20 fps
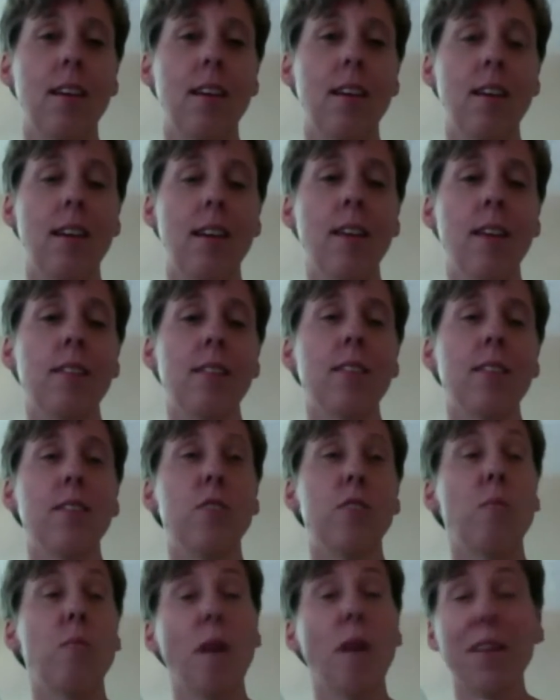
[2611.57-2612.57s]
And you
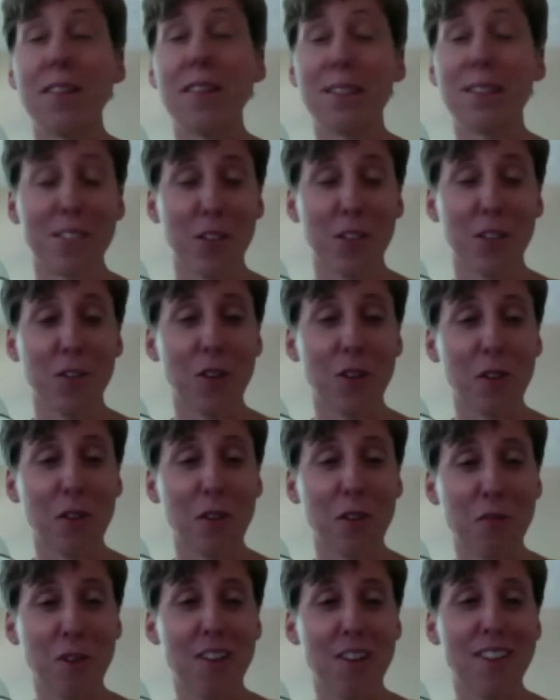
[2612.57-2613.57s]
might consider a
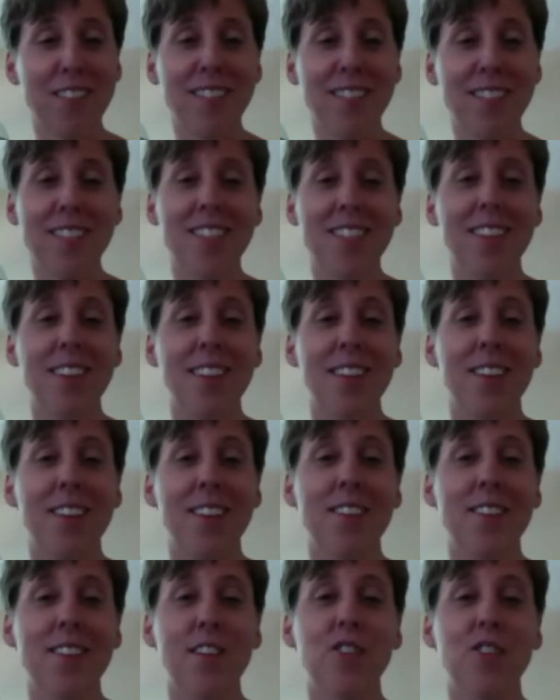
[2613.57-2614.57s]
phrase
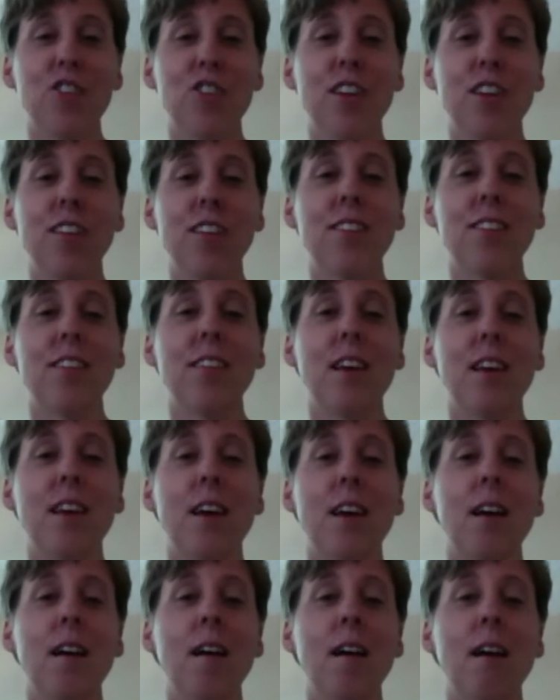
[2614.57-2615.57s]
such as,
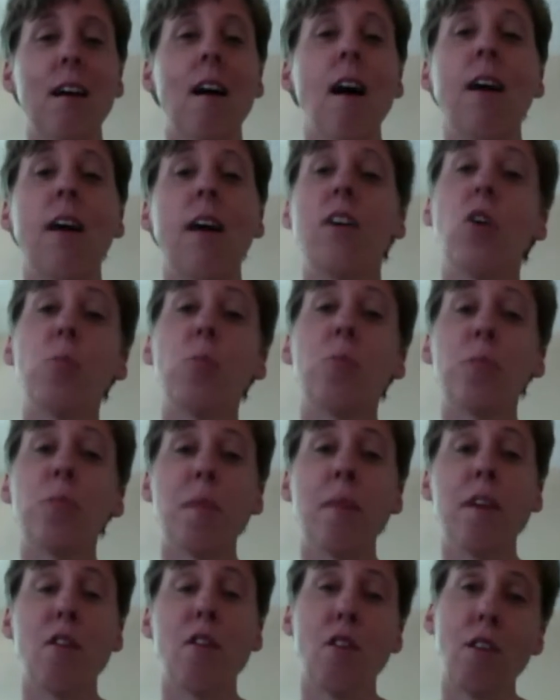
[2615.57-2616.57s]
I open my
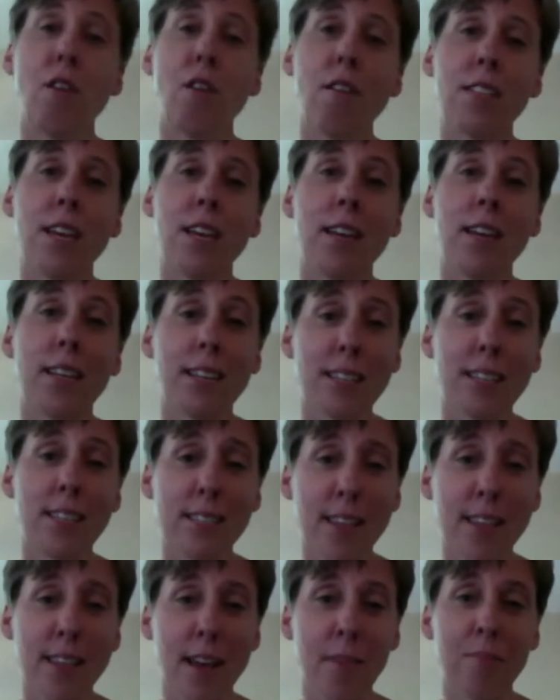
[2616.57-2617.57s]
heart and
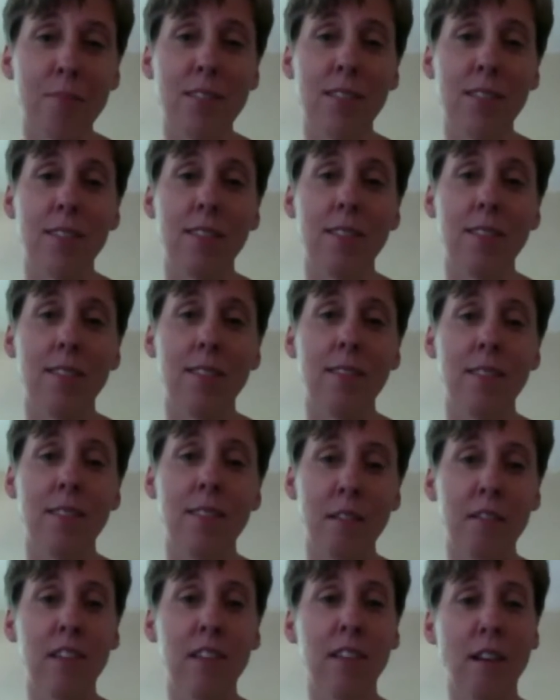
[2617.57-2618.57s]
accept
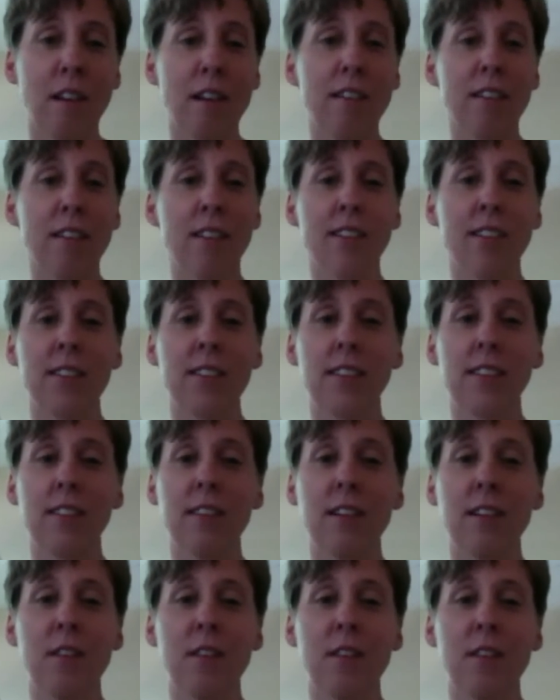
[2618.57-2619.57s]
loving kindness
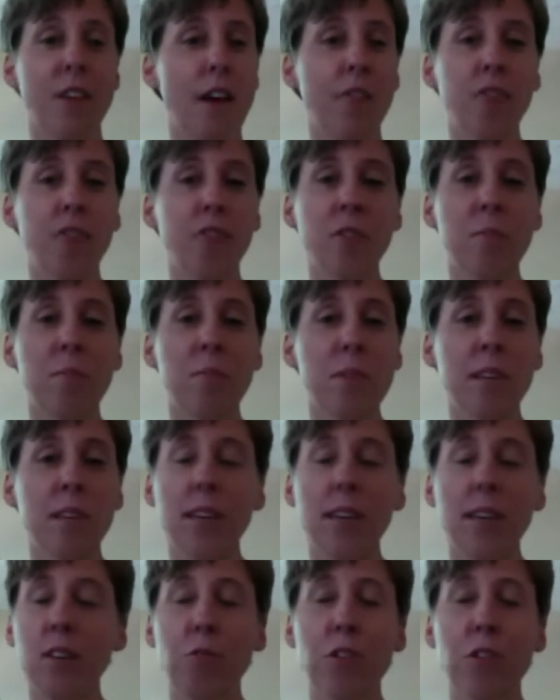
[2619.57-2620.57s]
of every being and
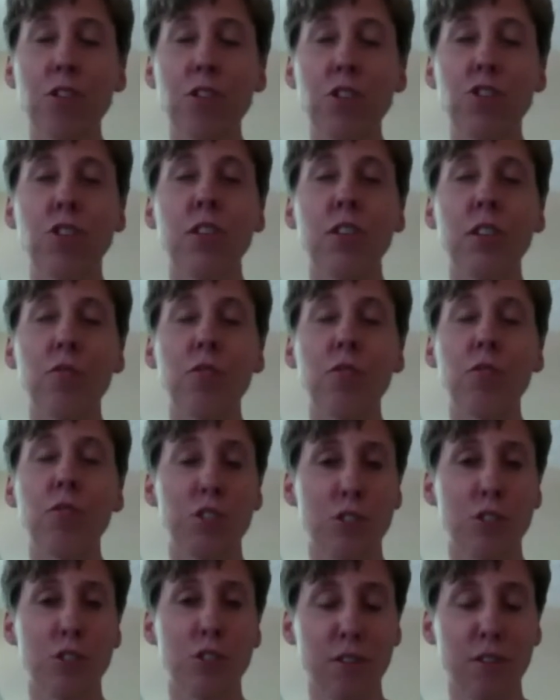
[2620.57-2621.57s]
creature in
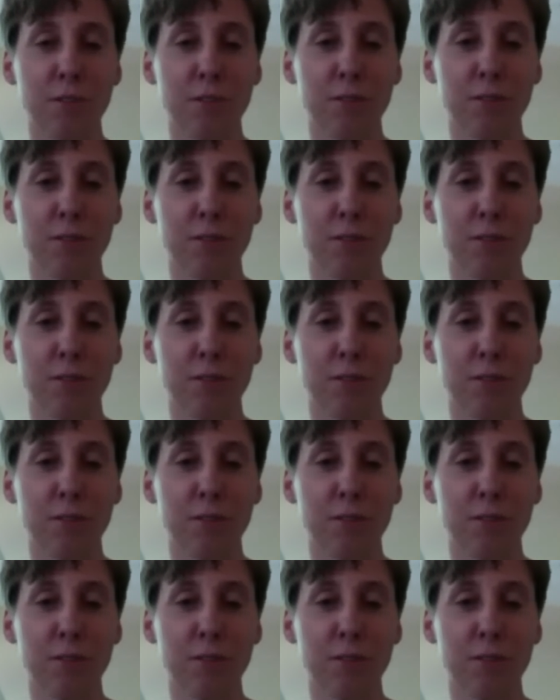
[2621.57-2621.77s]
return.